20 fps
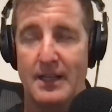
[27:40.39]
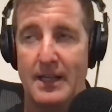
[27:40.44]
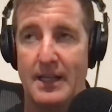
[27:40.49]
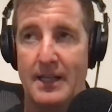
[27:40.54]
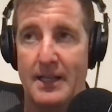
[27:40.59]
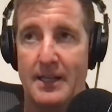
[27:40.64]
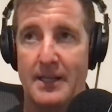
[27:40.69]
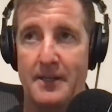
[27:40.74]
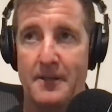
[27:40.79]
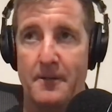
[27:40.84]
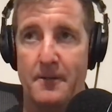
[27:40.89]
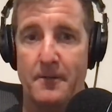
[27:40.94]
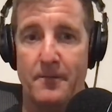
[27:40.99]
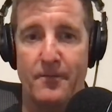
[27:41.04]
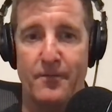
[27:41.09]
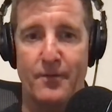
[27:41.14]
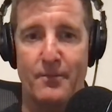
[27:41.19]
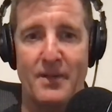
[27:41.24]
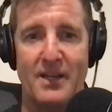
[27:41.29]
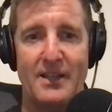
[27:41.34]
And
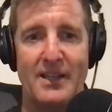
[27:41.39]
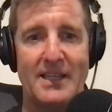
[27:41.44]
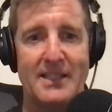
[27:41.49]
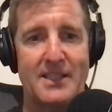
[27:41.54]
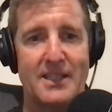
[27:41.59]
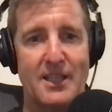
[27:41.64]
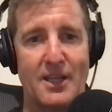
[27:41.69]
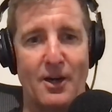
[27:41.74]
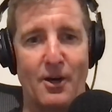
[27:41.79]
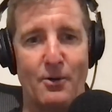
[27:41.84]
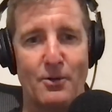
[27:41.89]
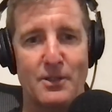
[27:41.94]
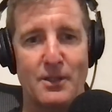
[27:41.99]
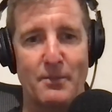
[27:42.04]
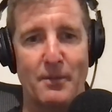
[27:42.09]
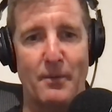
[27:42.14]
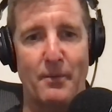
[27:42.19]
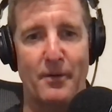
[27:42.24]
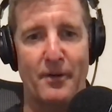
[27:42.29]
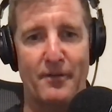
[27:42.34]
for me, that's the
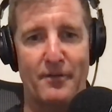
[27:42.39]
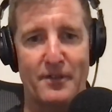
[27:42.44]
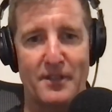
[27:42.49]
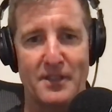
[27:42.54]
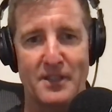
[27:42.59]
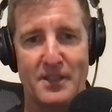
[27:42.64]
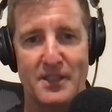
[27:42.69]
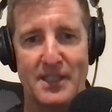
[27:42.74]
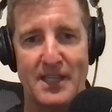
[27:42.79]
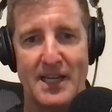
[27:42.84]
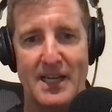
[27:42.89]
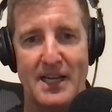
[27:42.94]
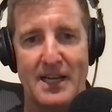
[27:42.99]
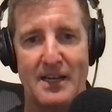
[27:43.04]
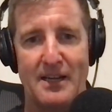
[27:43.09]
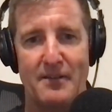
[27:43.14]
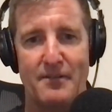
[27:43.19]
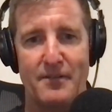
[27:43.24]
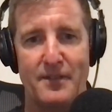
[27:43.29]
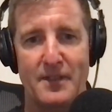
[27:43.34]
ultimate privilege to
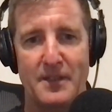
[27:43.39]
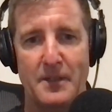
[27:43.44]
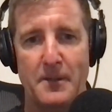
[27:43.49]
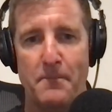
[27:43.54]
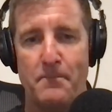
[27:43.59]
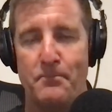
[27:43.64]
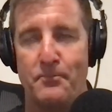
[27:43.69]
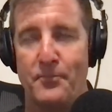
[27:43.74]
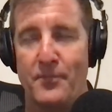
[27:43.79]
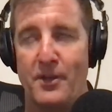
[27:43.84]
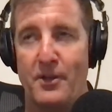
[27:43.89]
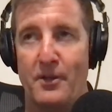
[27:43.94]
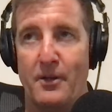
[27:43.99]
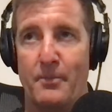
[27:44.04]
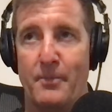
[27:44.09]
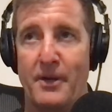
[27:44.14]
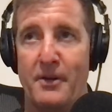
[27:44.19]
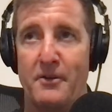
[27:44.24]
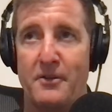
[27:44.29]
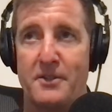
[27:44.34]
have,
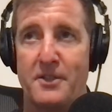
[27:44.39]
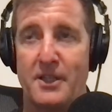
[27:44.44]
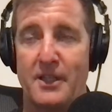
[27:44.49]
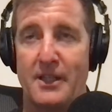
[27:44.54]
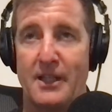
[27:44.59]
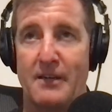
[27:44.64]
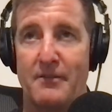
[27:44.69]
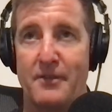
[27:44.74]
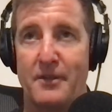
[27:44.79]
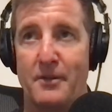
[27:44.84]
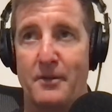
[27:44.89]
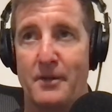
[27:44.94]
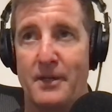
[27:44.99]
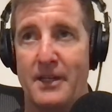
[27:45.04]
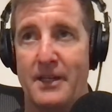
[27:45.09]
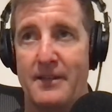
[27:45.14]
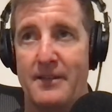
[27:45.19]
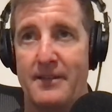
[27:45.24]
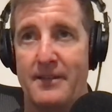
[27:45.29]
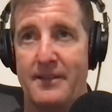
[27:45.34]
parents that love you
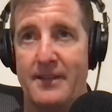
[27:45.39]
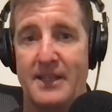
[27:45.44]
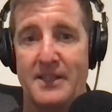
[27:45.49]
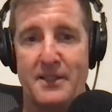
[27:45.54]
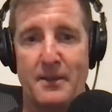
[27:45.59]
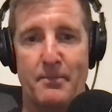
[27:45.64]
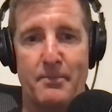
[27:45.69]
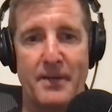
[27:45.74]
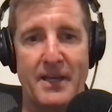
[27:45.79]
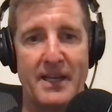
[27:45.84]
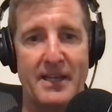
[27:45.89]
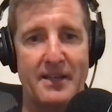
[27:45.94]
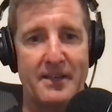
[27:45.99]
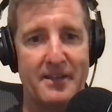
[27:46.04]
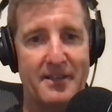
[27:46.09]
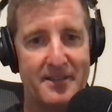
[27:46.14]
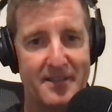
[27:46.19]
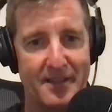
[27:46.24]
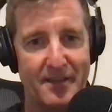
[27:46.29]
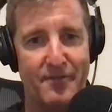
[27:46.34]
and there's a
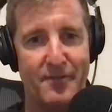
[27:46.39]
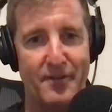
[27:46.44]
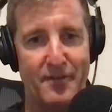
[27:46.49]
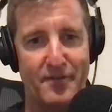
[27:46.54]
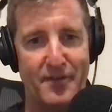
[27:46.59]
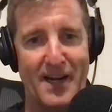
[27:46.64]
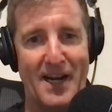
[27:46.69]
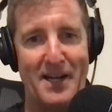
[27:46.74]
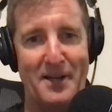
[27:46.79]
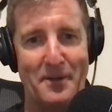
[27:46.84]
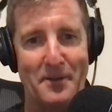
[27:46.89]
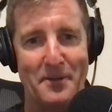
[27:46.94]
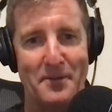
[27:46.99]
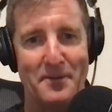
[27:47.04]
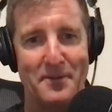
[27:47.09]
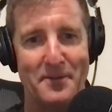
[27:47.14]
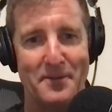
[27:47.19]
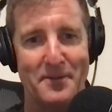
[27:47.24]
bed if you fail